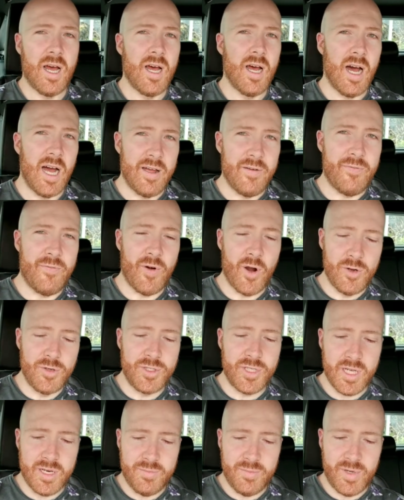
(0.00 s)
I froze
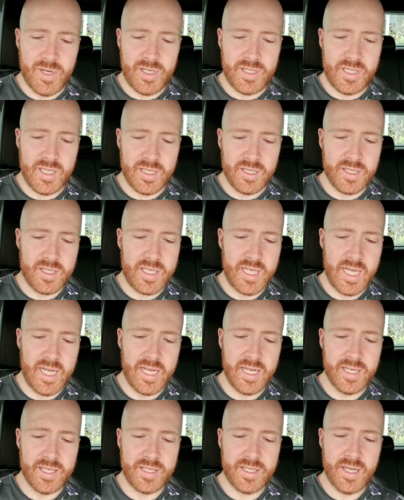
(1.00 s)
and burst into
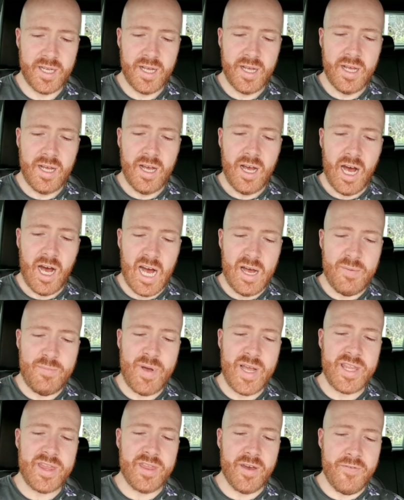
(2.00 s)
tears. I
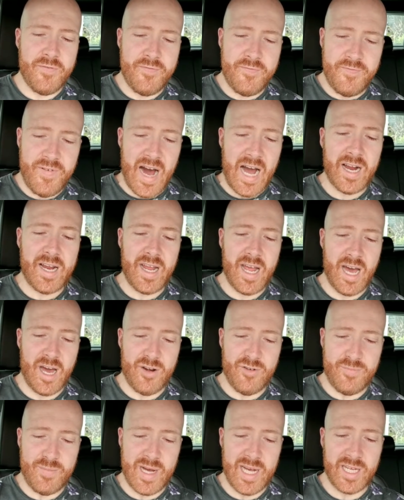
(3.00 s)
beat the fuck out
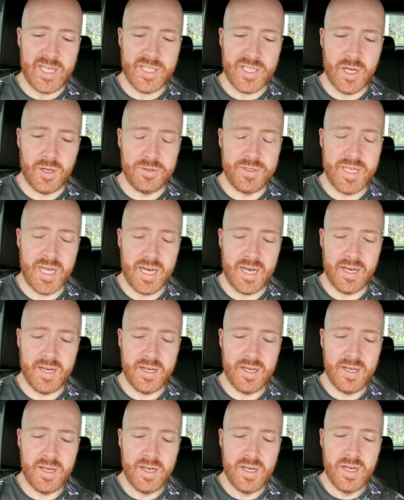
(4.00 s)
of my assaulter.
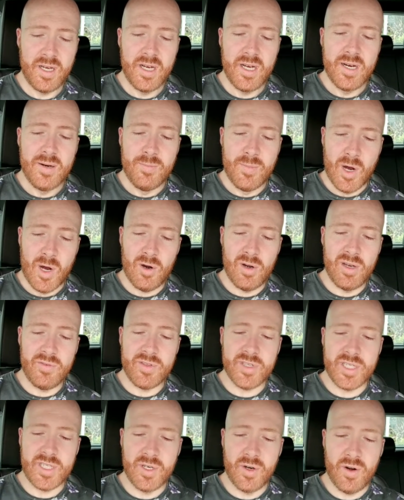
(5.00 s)
Moral of
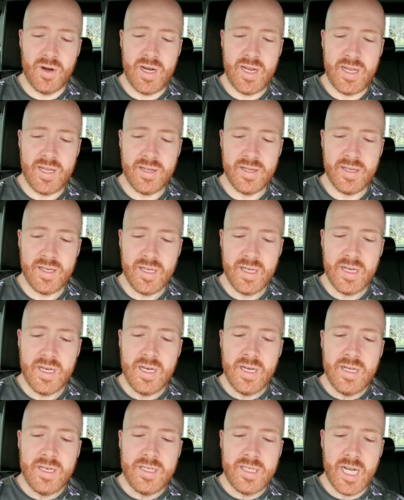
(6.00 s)
the story,
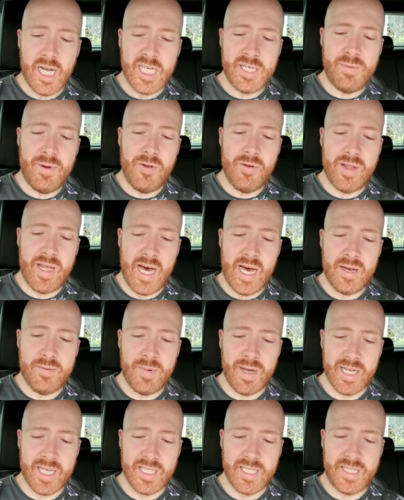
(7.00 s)
touch me without
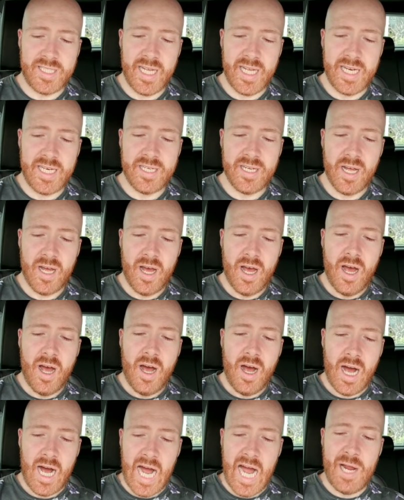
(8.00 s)
my consent,
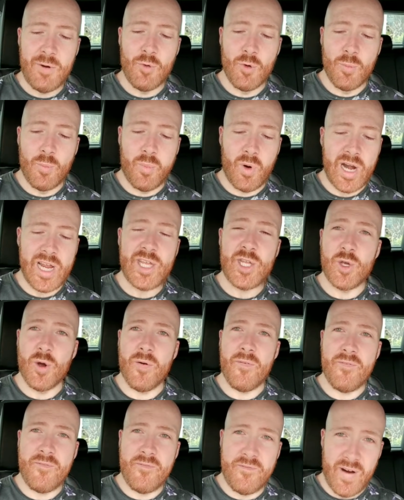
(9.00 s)
I will break your
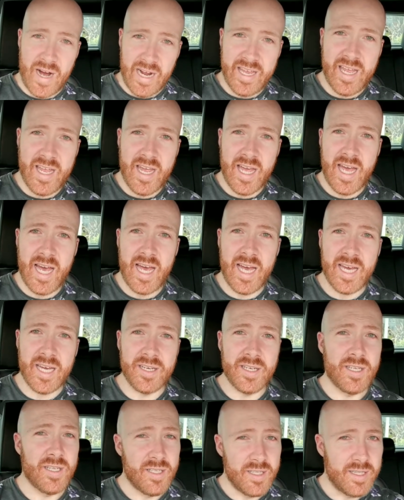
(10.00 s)
fucking
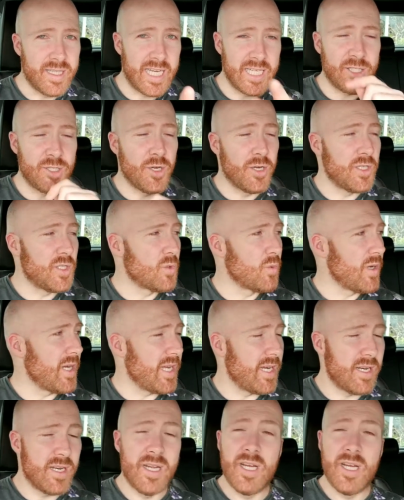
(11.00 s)
hand. That's her tweet.